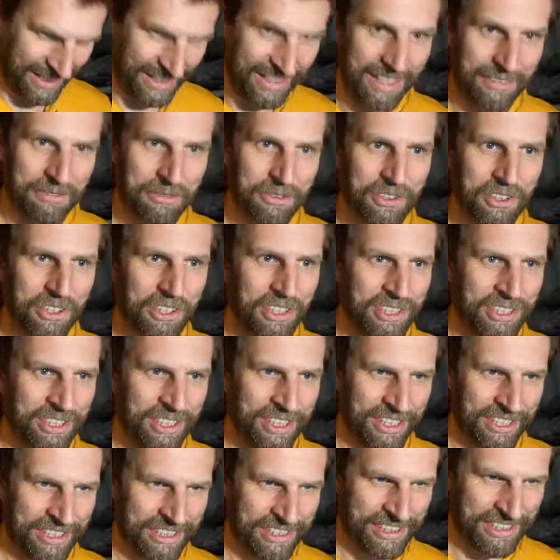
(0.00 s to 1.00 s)
And then we've got
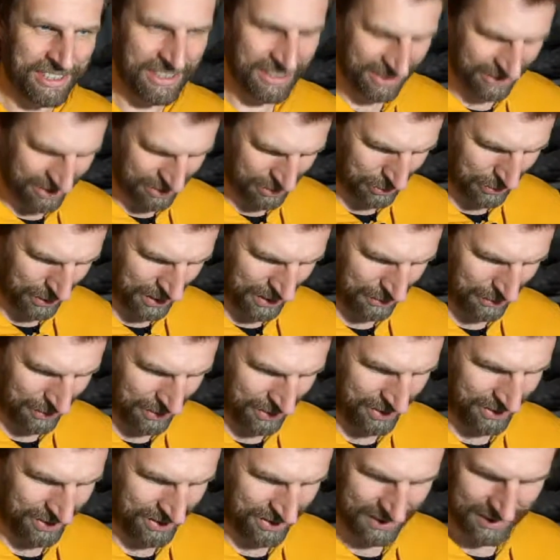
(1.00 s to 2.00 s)
19 to
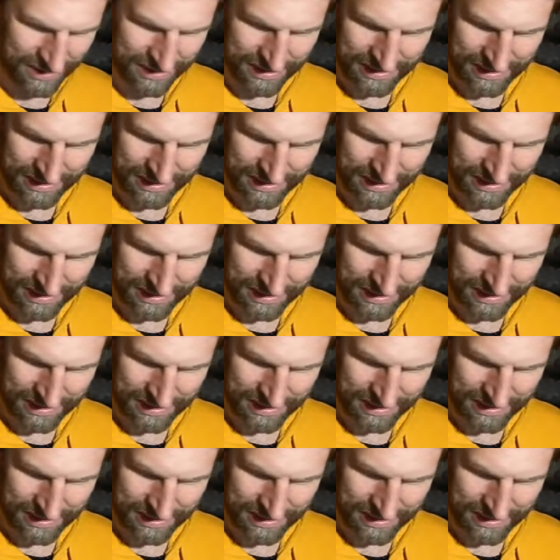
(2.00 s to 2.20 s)
21,